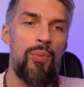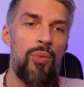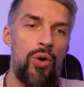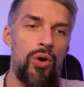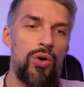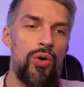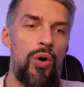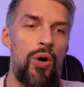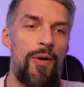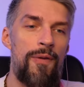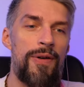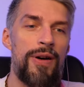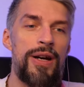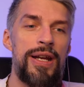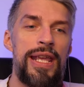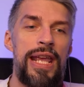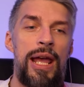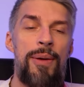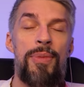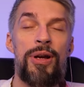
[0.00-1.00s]
Moreover,
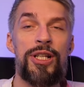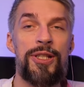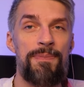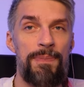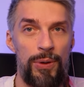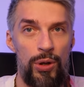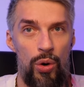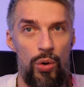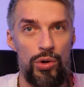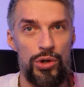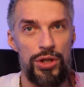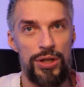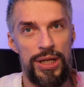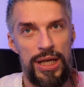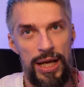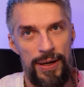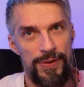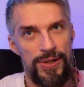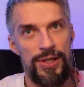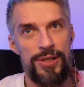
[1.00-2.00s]
EM Explosion
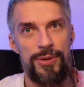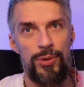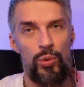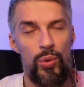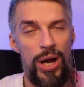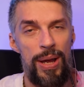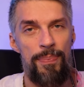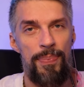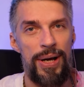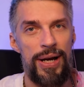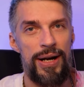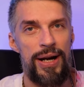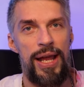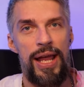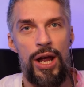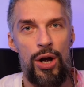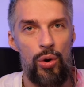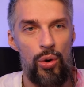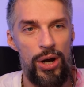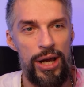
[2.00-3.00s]
gives it way better
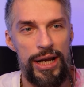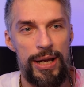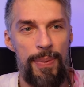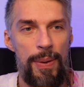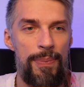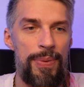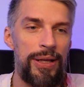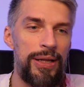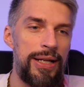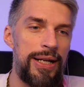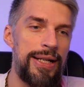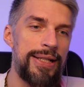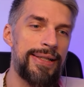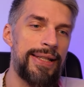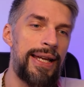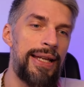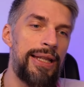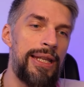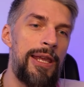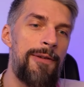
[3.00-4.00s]
AoE capabilities,
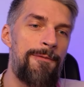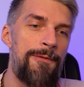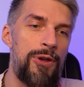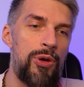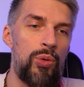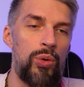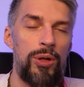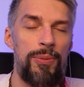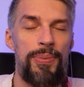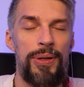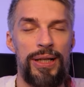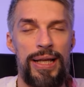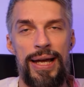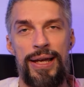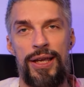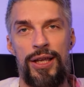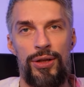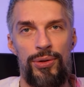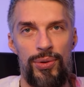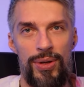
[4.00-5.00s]
and if you will be
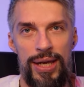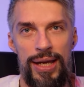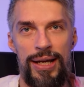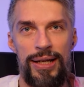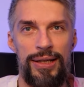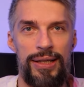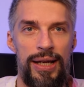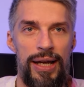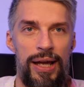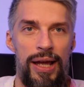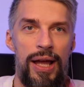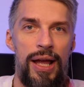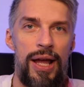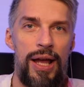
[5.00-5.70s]
lucky to get the